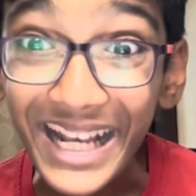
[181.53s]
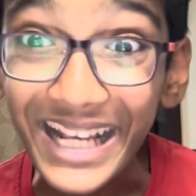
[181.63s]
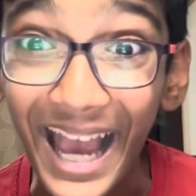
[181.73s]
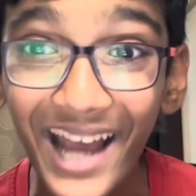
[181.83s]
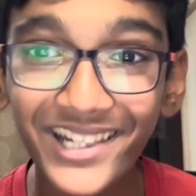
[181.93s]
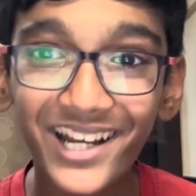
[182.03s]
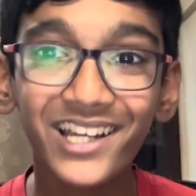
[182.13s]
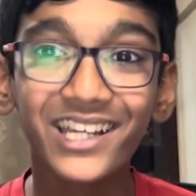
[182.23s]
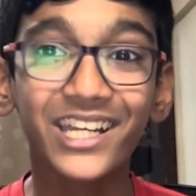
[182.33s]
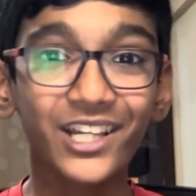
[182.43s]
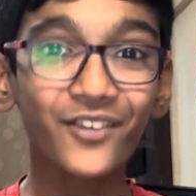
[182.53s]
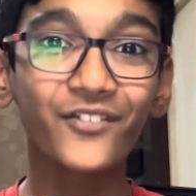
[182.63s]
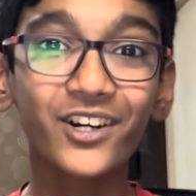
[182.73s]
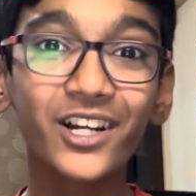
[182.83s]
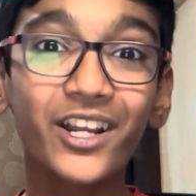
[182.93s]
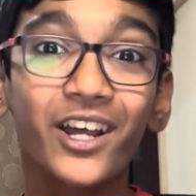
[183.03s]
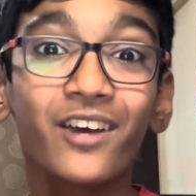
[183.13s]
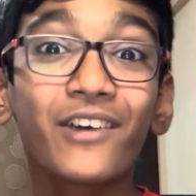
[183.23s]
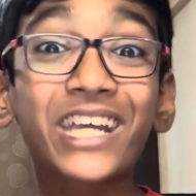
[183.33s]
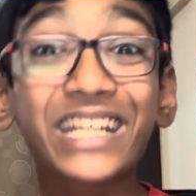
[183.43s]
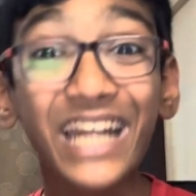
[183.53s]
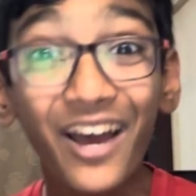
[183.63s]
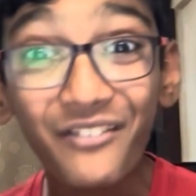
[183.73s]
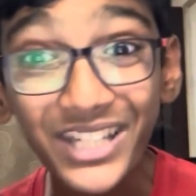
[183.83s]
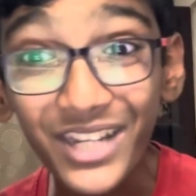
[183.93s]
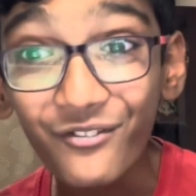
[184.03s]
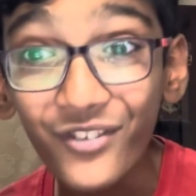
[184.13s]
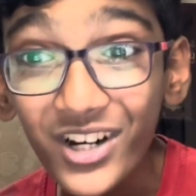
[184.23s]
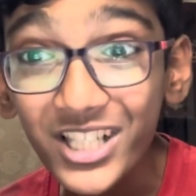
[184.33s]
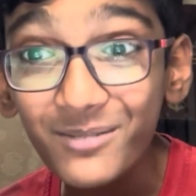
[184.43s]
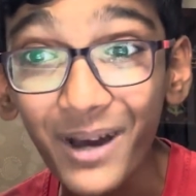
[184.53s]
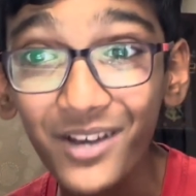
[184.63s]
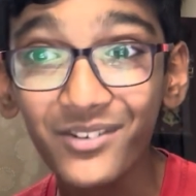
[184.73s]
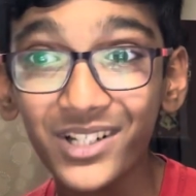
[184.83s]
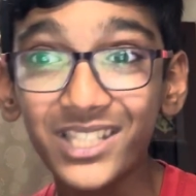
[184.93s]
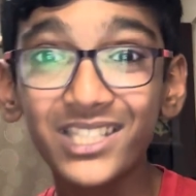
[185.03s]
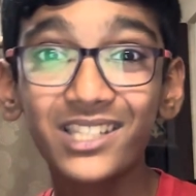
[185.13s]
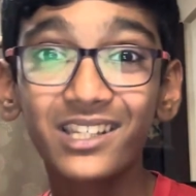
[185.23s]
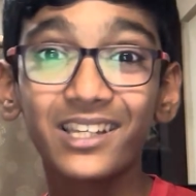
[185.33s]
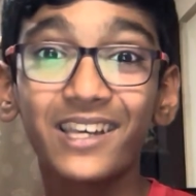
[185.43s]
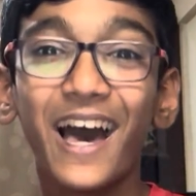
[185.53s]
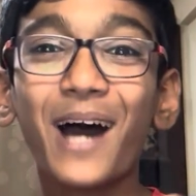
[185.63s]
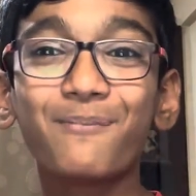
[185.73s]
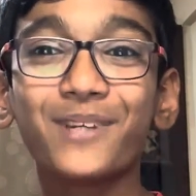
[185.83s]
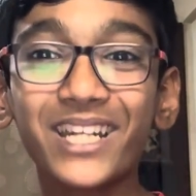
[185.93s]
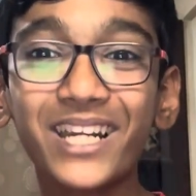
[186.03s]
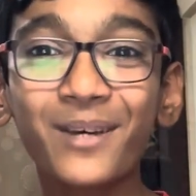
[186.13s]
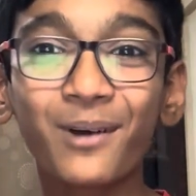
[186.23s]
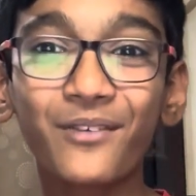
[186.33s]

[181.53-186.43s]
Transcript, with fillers: cat in a world where gravity works backwards. Happy reading, my